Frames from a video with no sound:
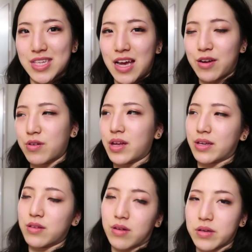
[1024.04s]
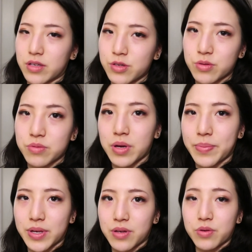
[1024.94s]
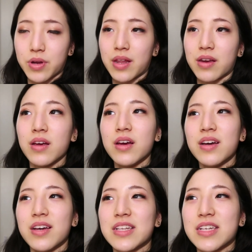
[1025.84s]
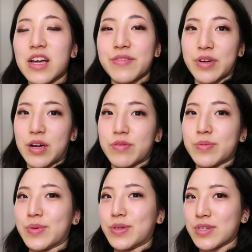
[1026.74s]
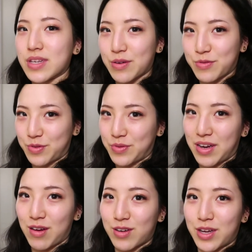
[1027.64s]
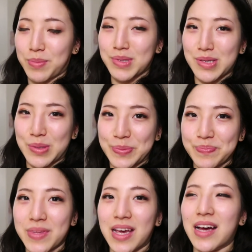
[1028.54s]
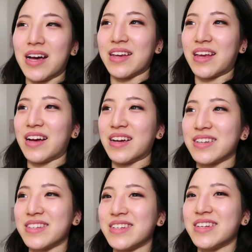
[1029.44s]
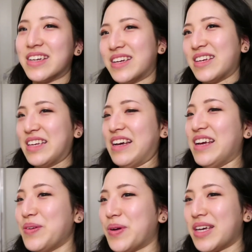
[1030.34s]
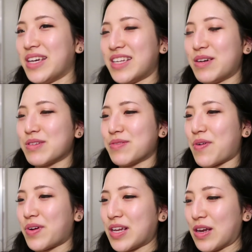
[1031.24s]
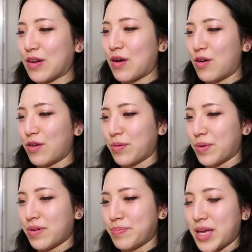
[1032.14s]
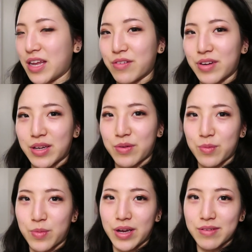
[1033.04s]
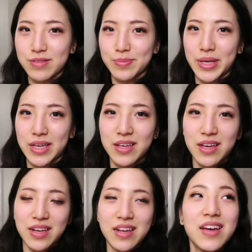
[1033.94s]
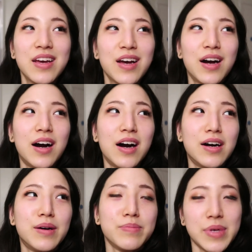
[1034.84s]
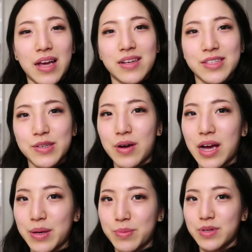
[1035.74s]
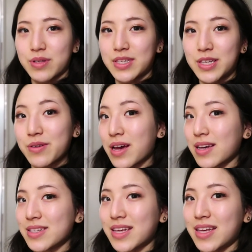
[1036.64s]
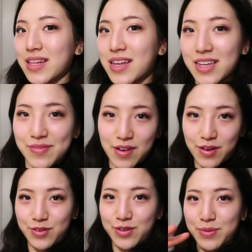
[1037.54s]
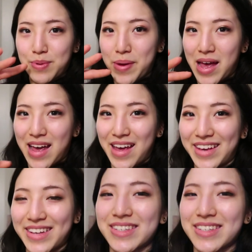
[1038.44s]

inside or like, you know, I choose to wear a petticoat and it's kind of uncomfortable when you sit down for a really long time. So, yeah. Yeah, anyway, that was a very long, meandering way of speaking and yeah. So I will see you guys in the next vlog. Bye bye.